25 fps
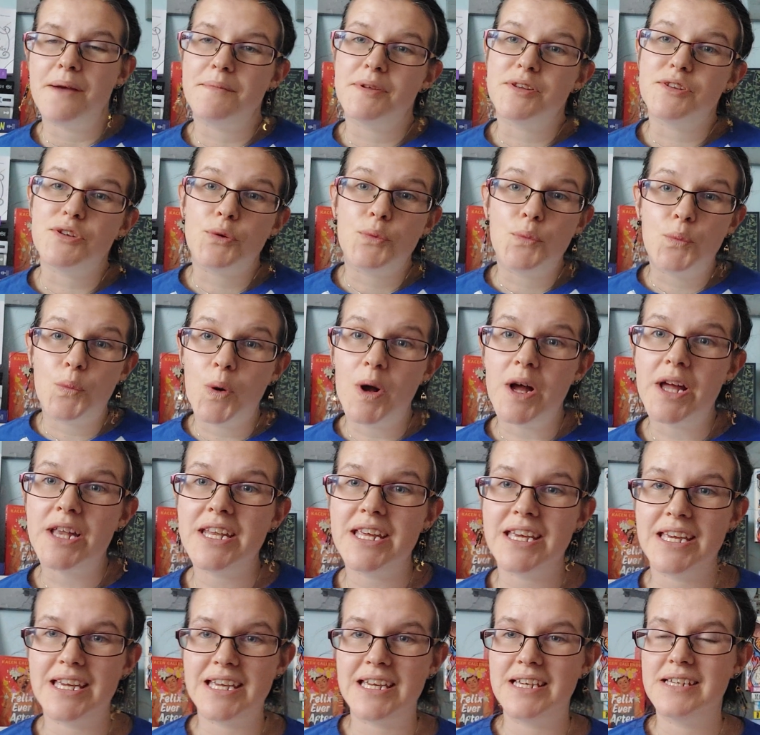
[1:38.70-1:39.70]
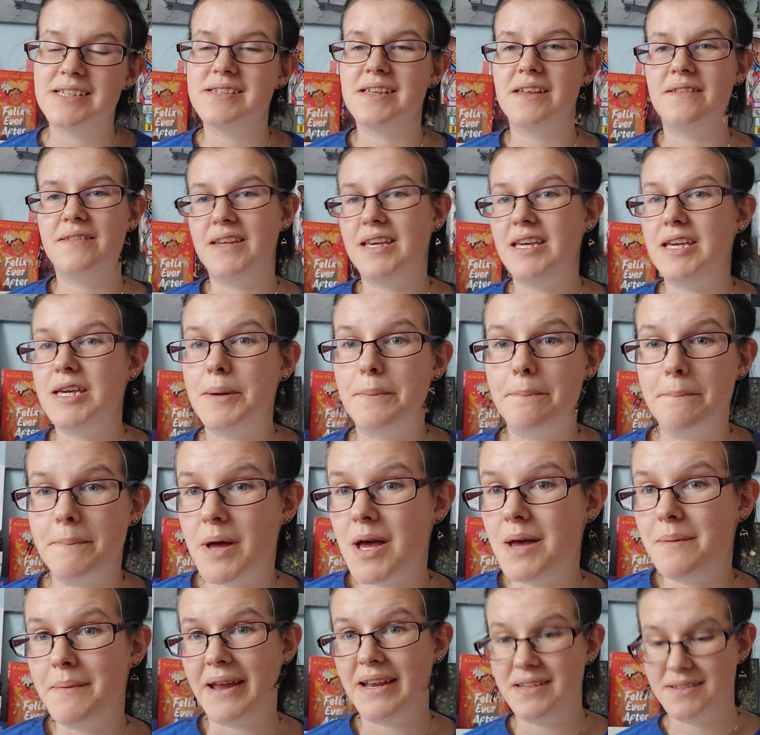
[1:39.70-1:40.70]
So one is the
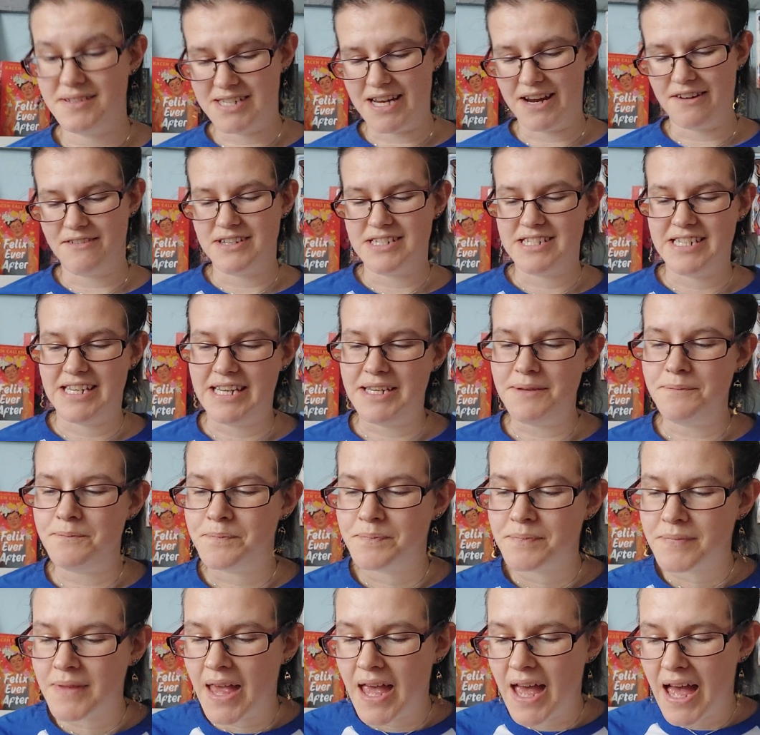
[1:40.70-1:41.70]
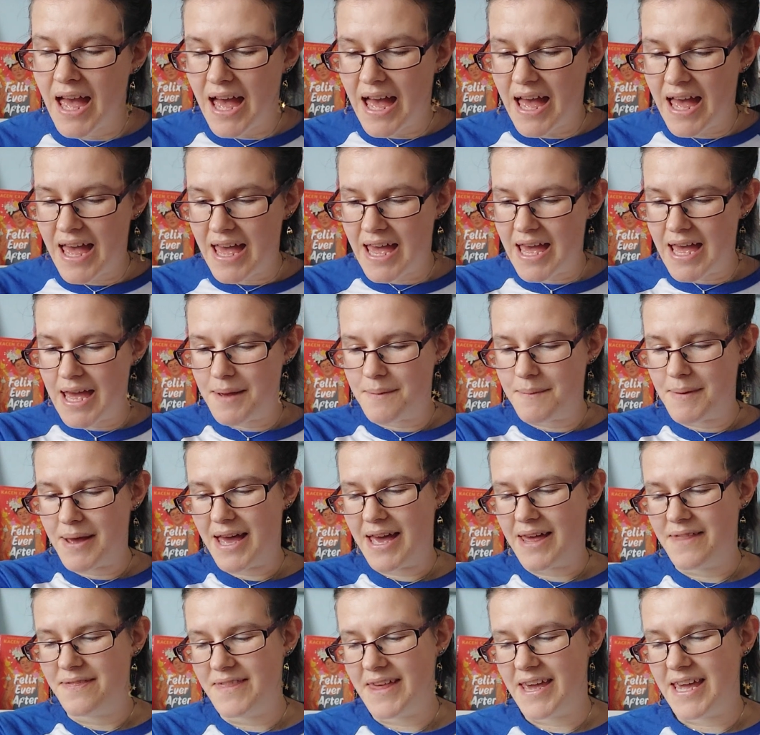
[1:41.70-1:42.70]
Mermaids charity,
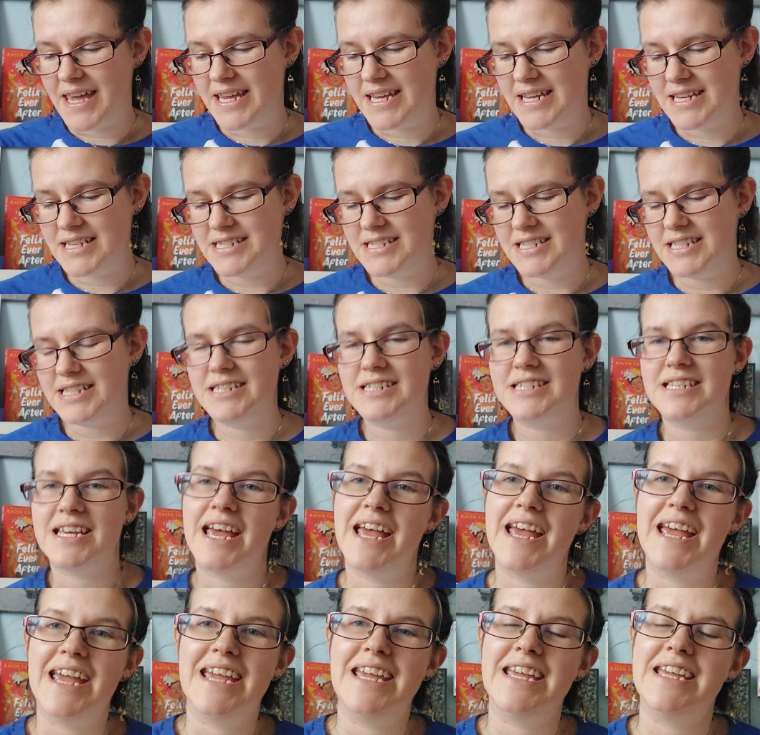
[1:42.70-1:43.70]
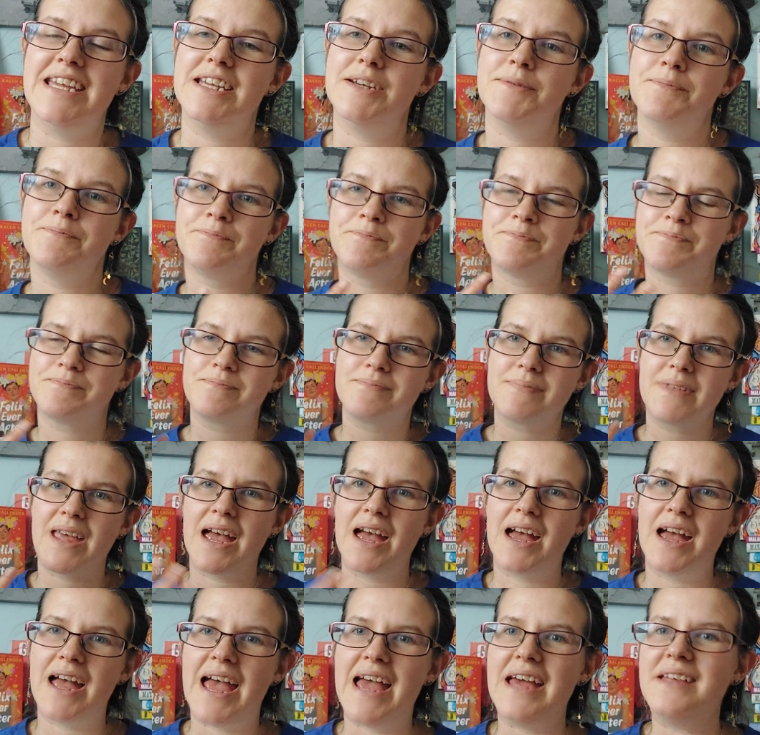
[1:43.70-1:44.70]
and they did a
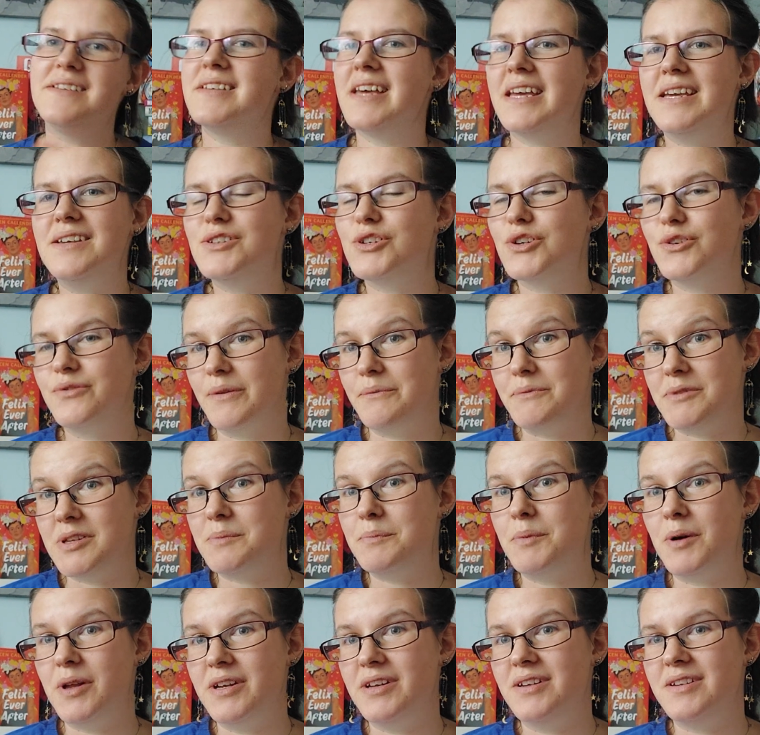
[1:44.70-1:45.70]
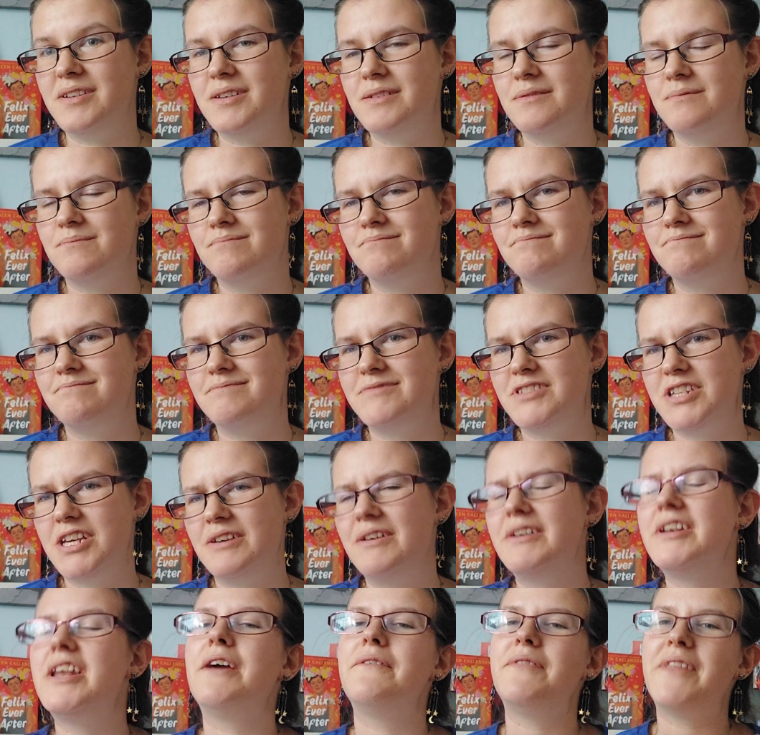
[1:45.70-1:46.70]
essay sort of in response
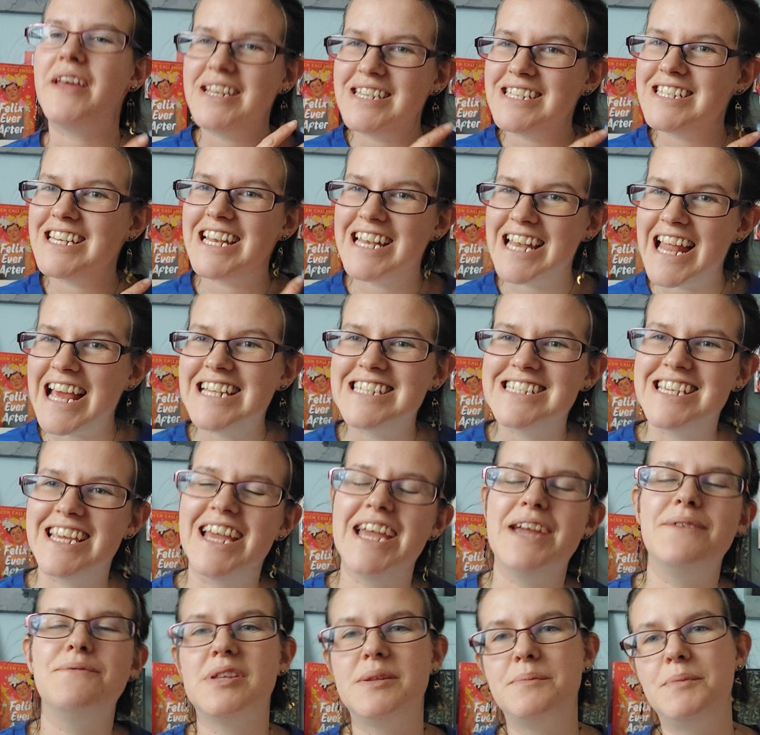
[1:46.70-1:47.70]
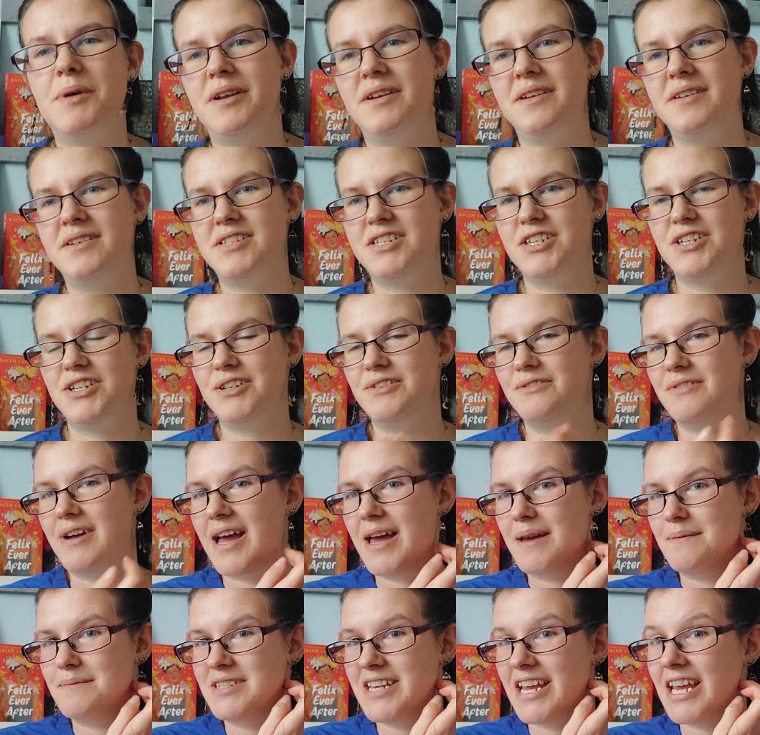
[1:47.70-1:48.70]
they did a letter in response to
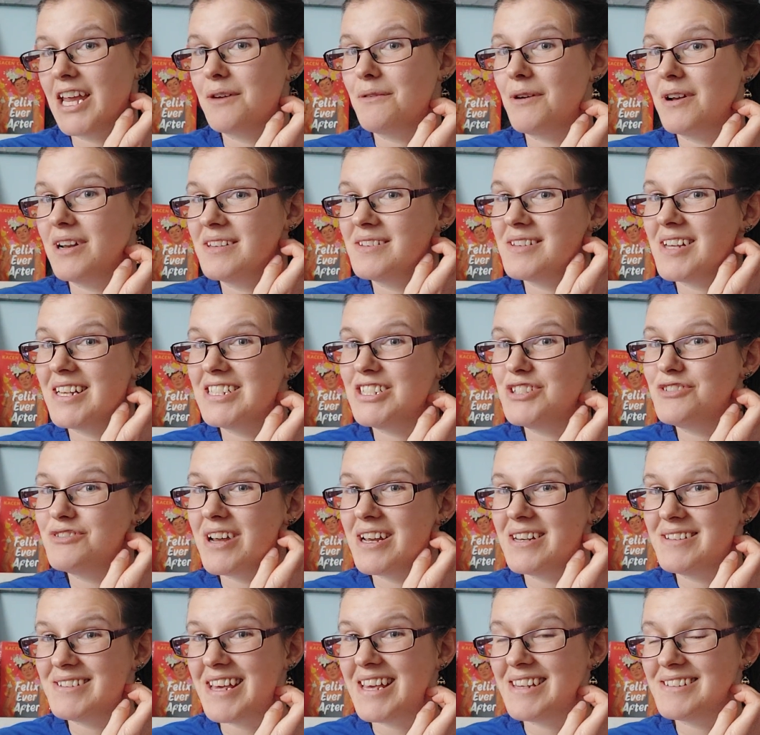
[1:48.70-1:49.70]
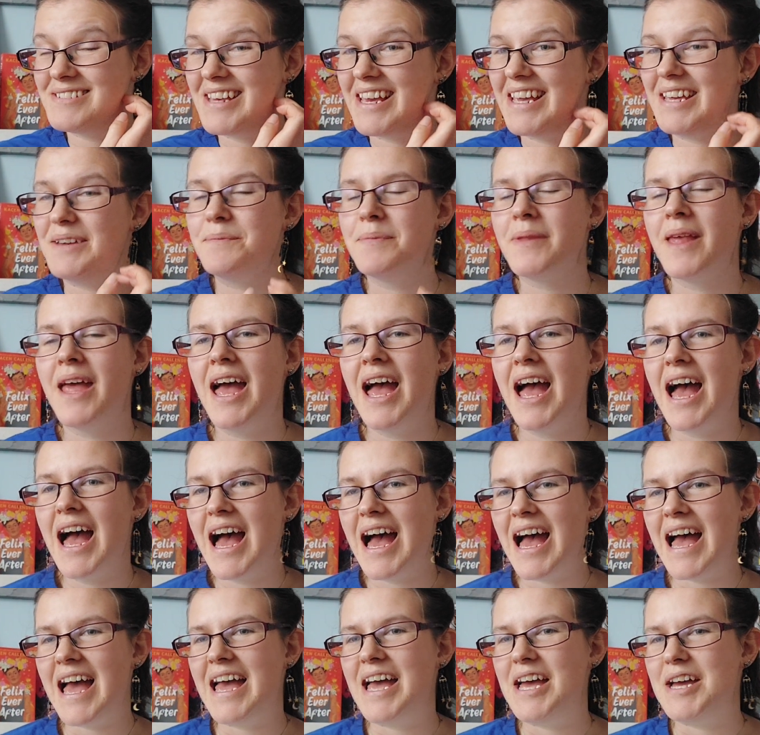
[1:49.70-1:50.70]
JK Rowling's anti-trans essay,
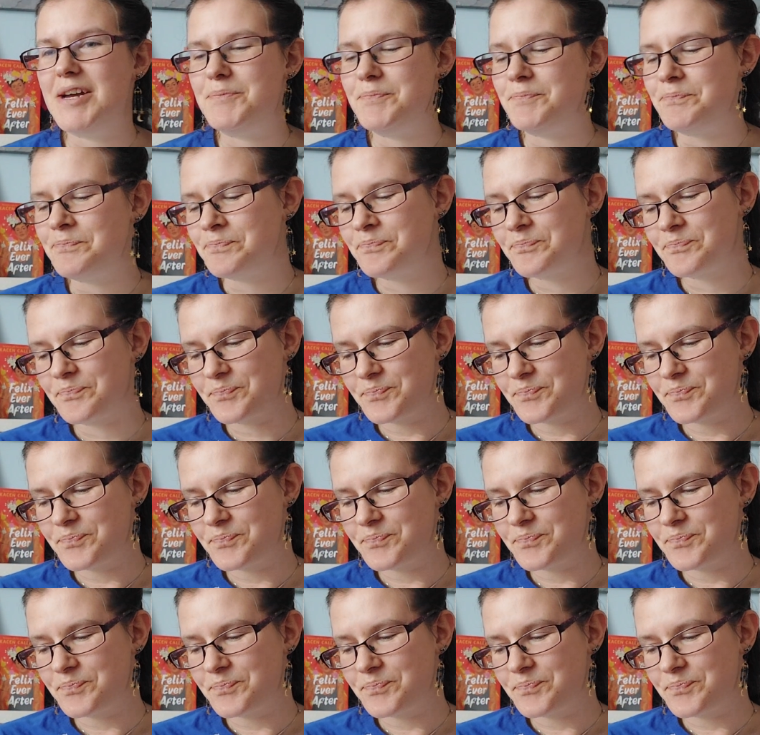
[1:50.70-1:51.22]
and